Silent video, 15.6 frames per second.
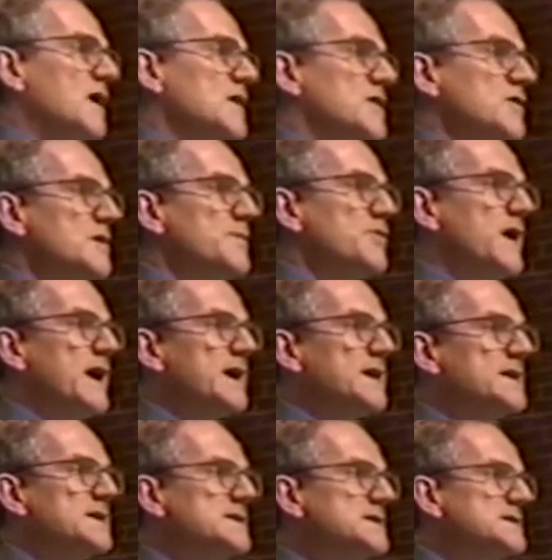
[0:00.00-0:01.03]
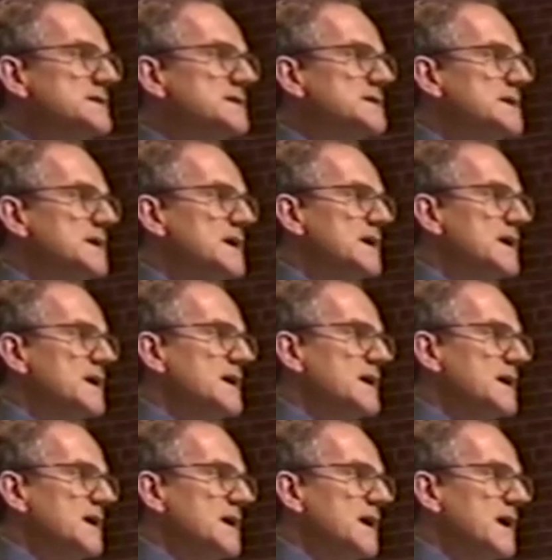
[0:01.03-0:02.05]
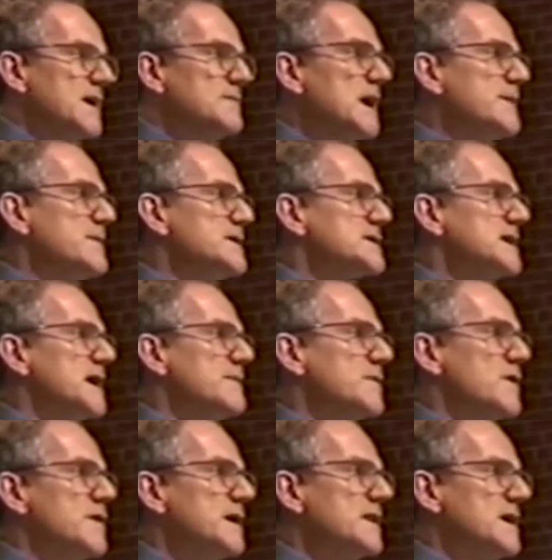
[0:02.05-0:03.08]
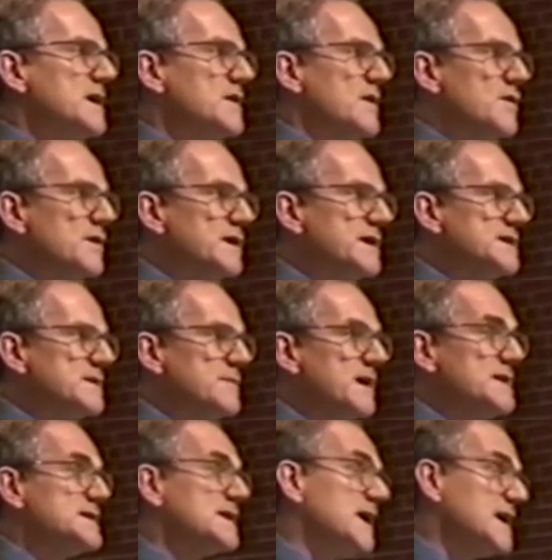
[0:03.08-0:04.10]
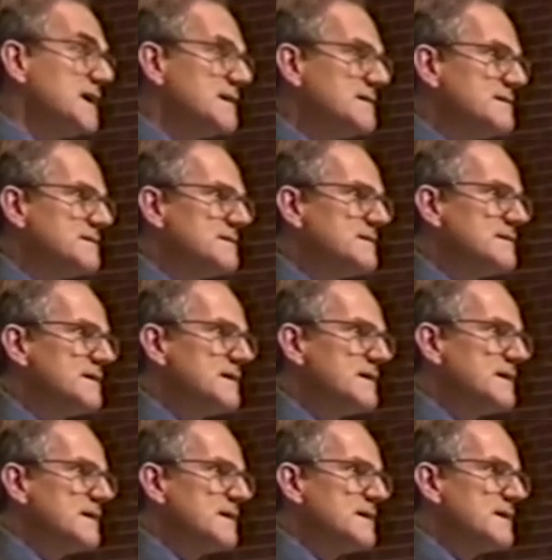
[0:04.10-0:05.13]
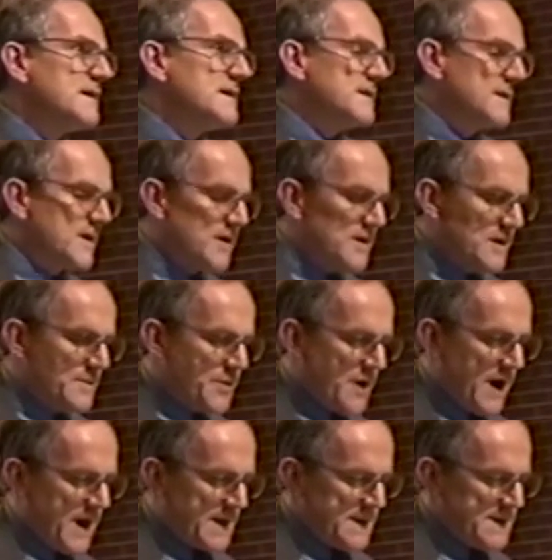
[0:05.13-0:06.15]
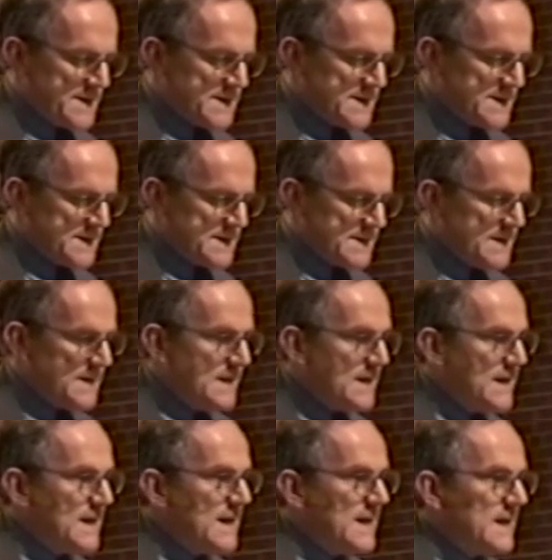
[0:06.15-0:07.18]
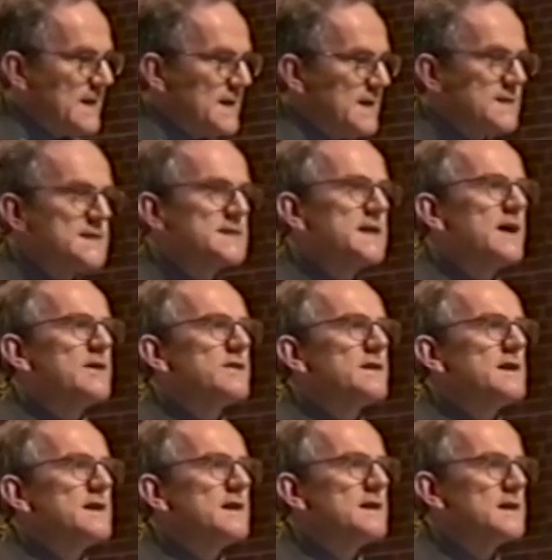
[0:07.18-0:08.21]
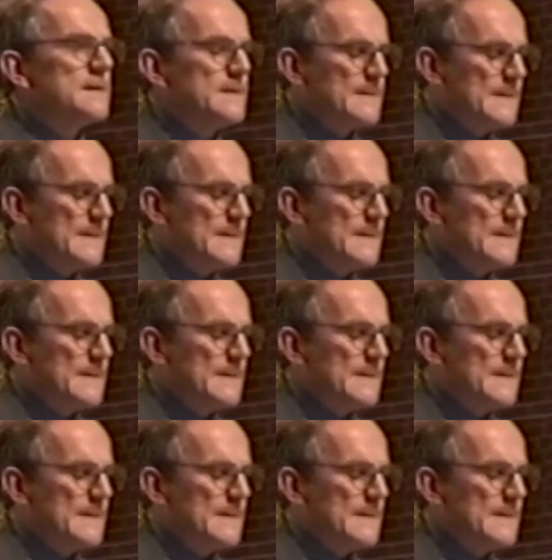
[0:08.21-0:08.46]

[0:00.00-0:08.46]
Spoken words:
our current practice, and maybe some going there only to maintain the current practice? Is this healthy?